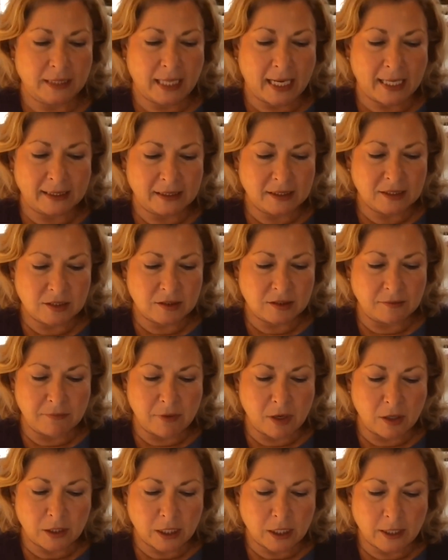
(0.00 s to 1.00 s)
and it's
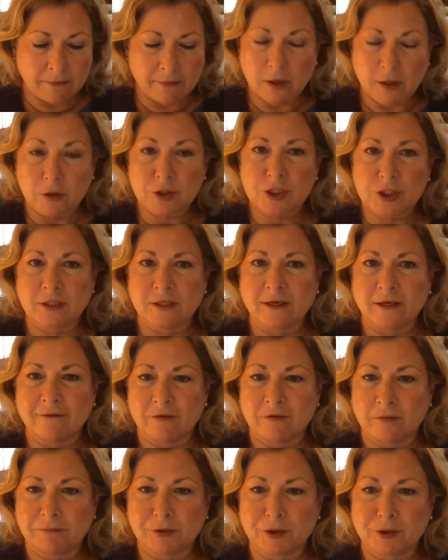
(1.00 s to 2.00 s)
the emotion of
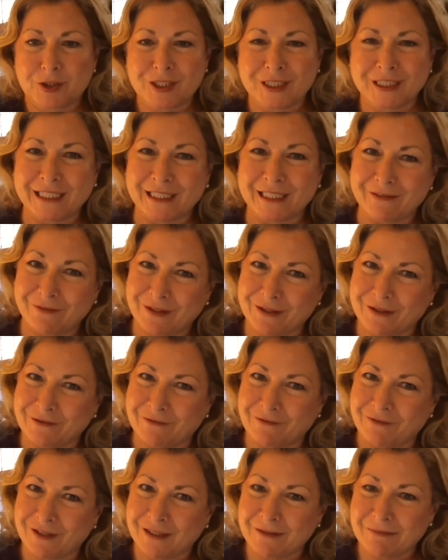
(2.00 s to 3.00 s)
the person giving the
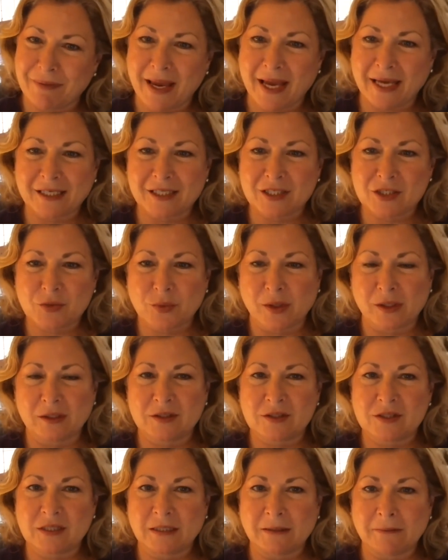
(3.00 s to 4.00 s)
feedback as well
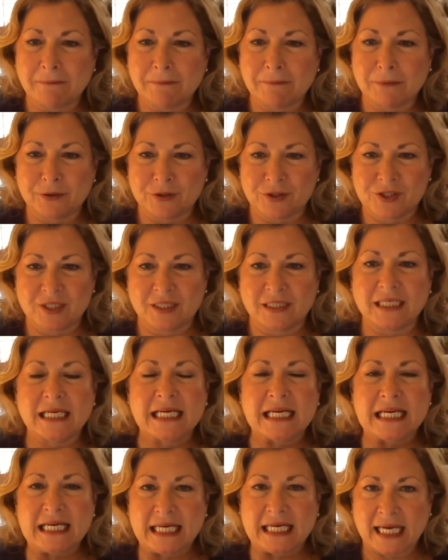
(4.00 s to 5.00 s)
as the person
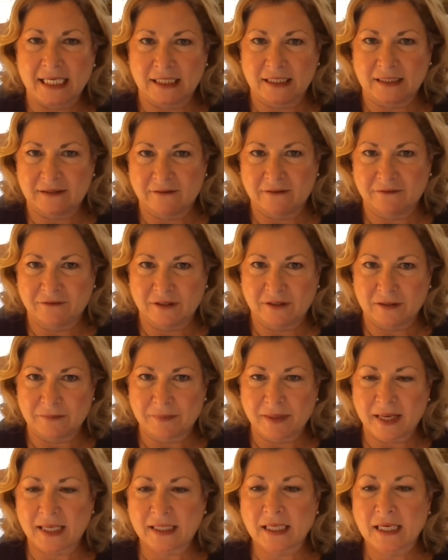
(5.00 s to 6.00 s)
getting the
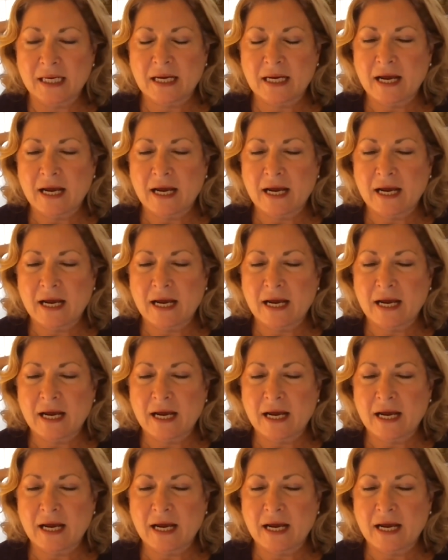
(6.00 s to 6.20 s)
feedback.